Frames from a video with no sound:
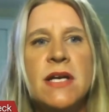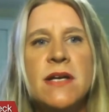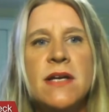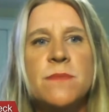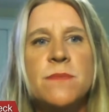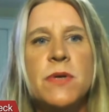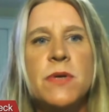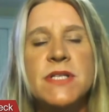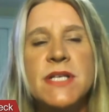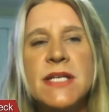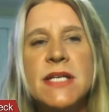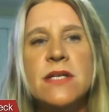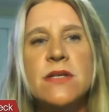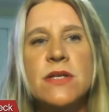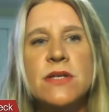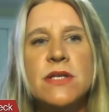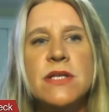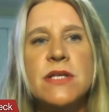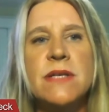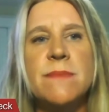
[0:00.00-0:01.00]

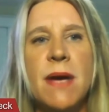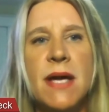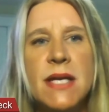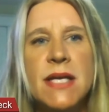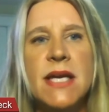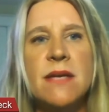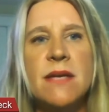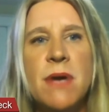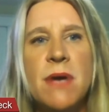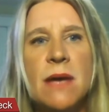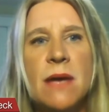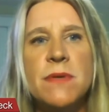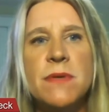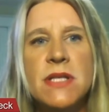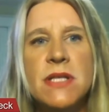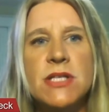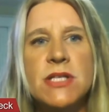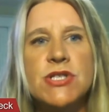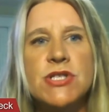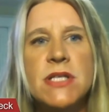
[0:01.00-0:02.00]
particularly Medicaid
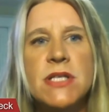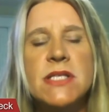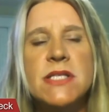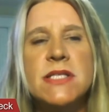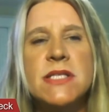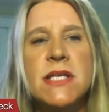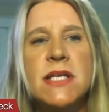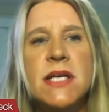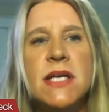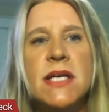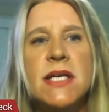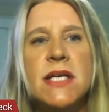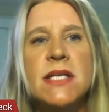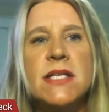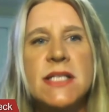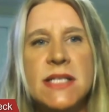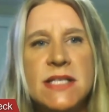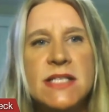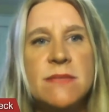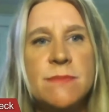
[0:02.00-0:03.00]
populations
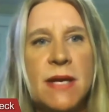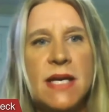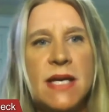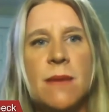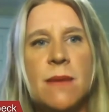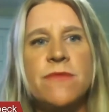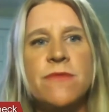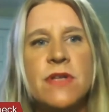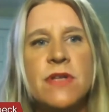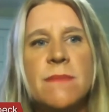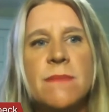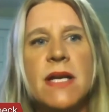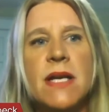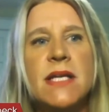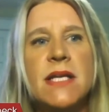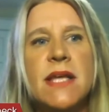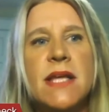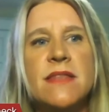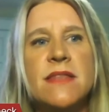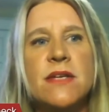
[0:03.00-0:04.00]
need to make up for the
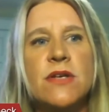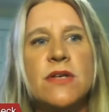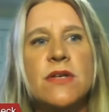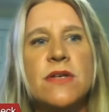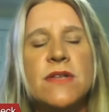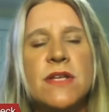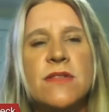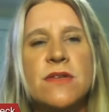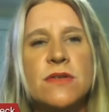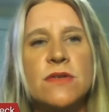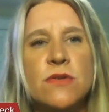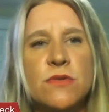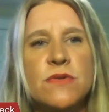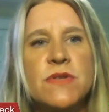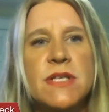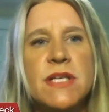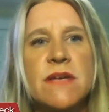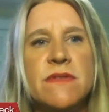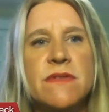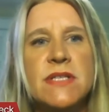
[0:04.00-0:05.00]
money that they're that they're
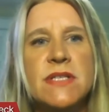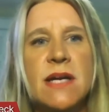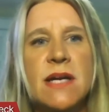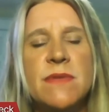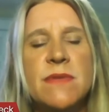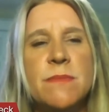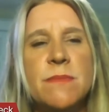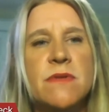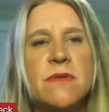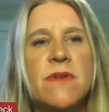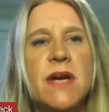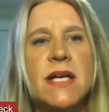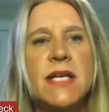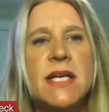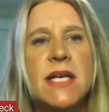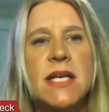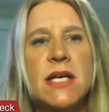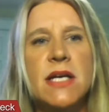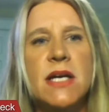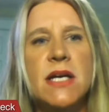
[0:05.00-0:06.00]
losing every time they provide
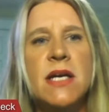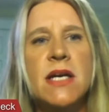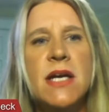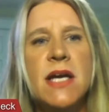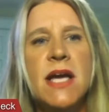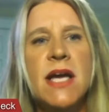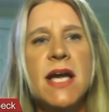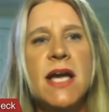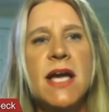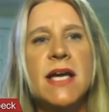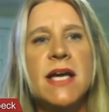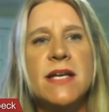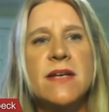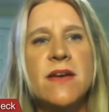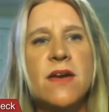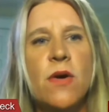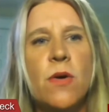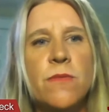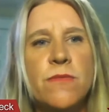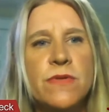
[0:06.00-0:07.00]
care
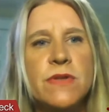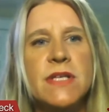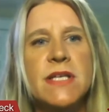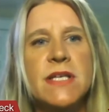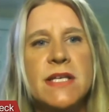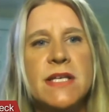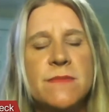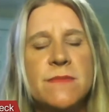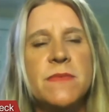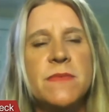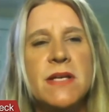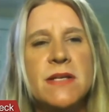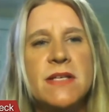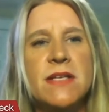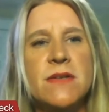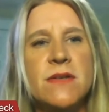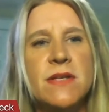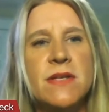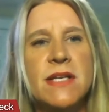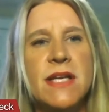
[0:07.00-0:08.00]
and hopefully
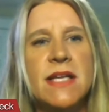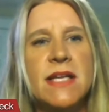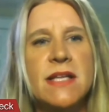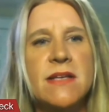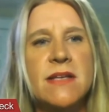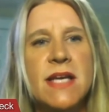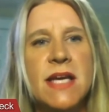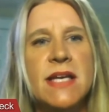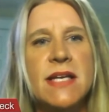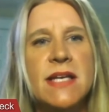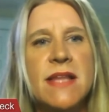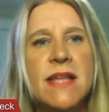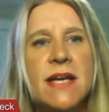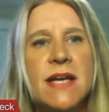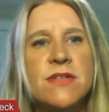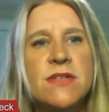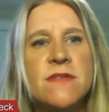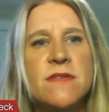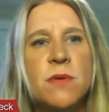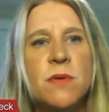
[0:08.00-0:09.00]
get, getting that
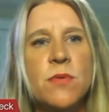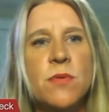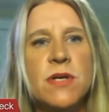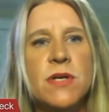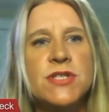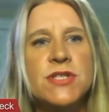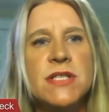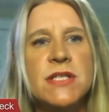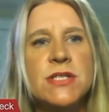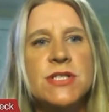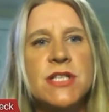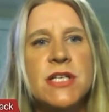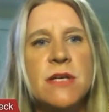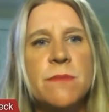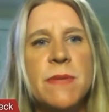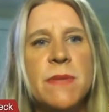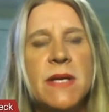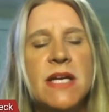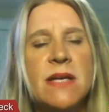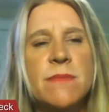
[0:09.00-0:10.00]
disproportionate
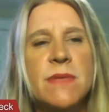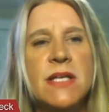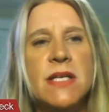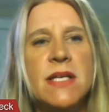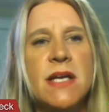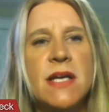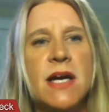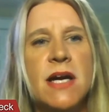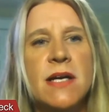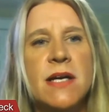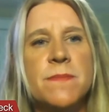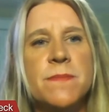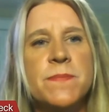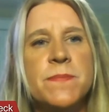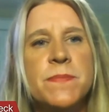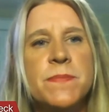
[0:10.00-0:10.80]
share payment um,